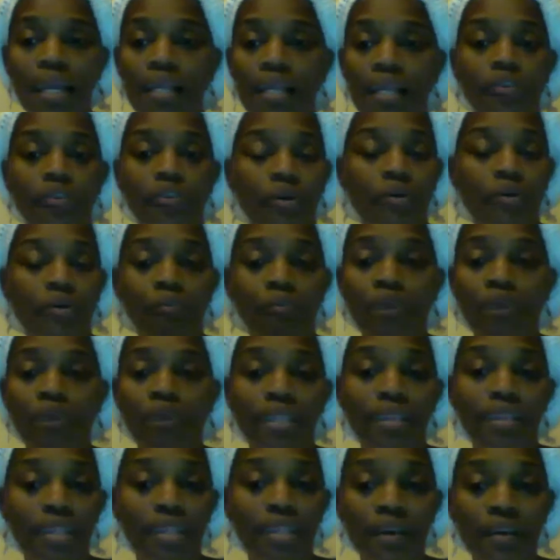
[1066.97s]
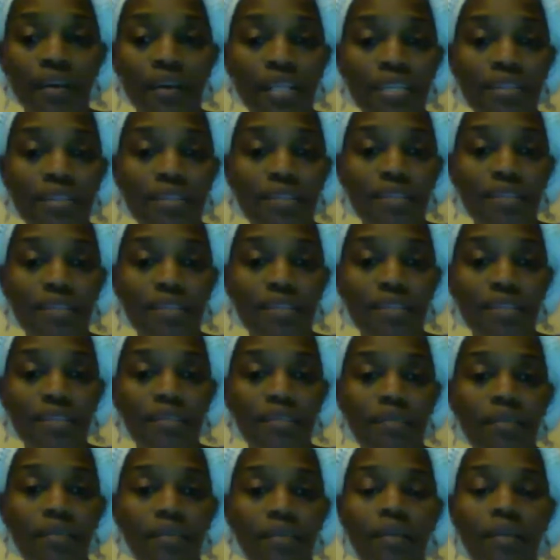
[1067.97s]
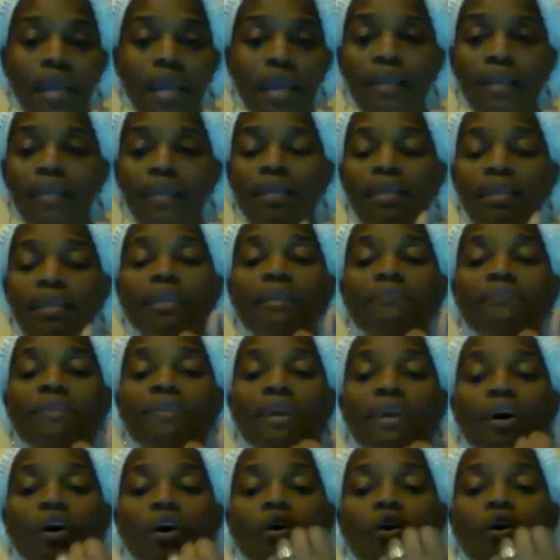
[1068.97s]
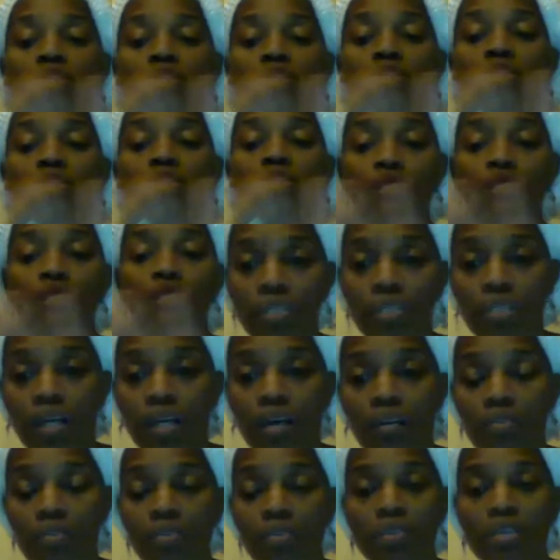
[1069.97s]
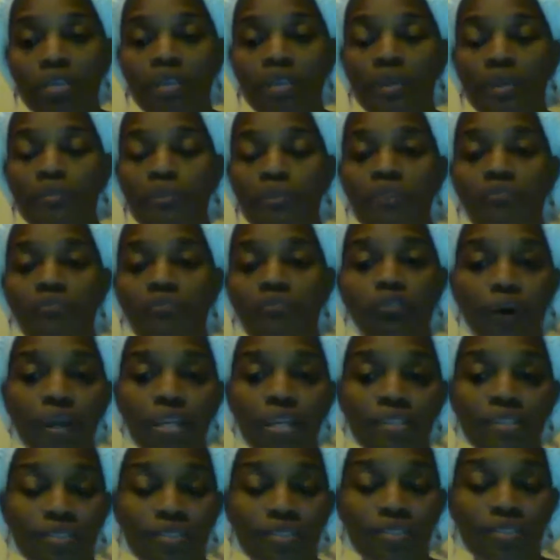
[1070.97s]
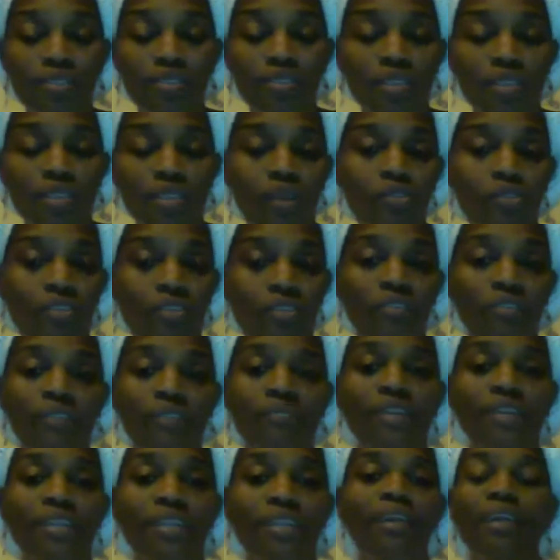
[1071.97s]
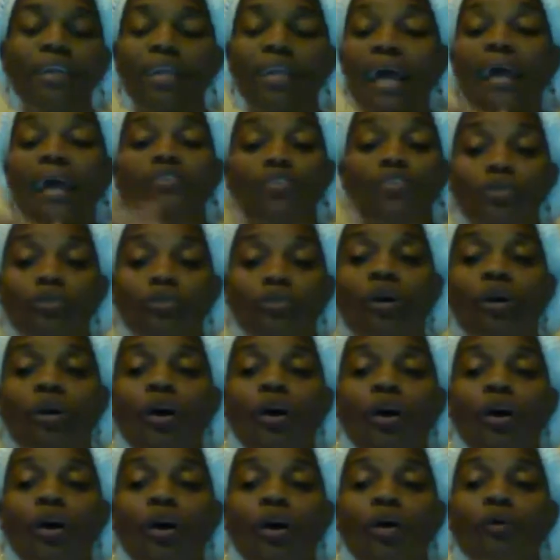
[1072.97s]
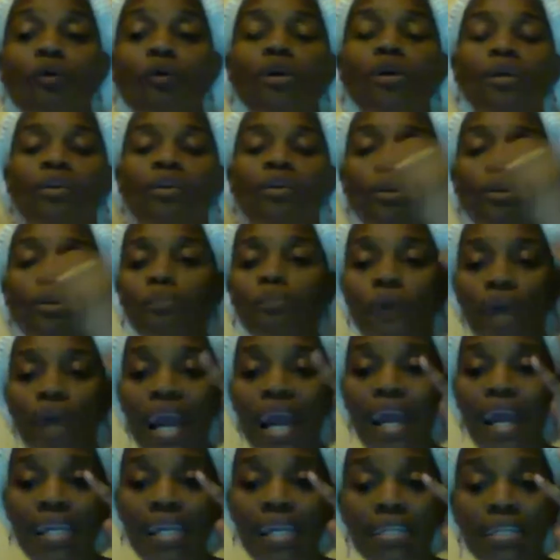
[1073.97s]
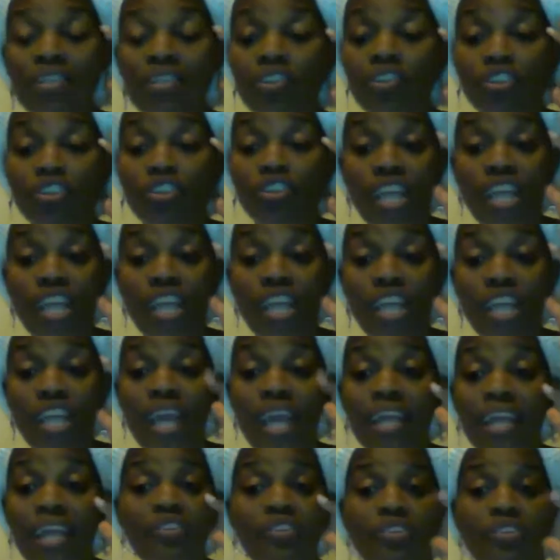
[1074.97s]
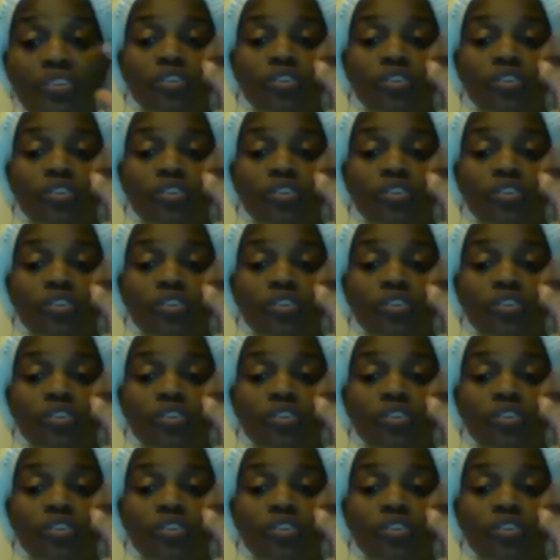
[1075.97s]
in your mid-30s, and then even an older adult in your mid-40s, close to 50. And as you grow, your brain changes